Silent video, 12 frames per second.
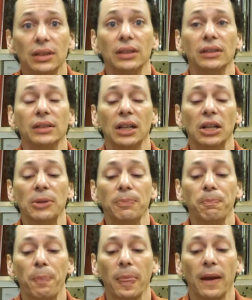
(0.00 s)
And
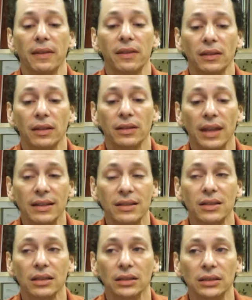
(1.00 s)
I think that
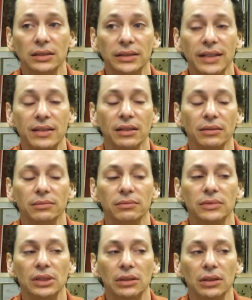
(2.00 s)
that's a
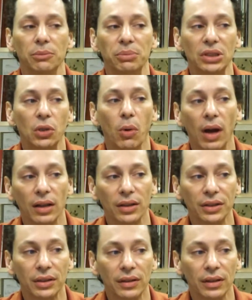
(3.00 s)
big
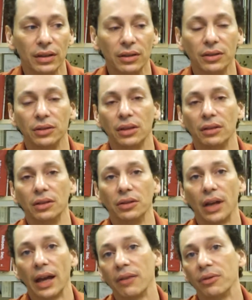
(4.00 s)
quality that either
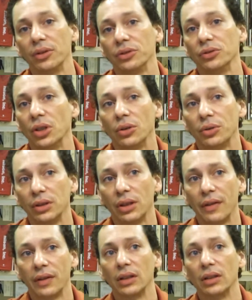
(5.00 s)
you have it or you don't. And
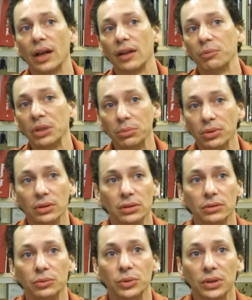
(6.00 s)
I think a lot of
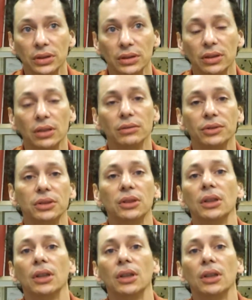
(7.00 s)
people really don't.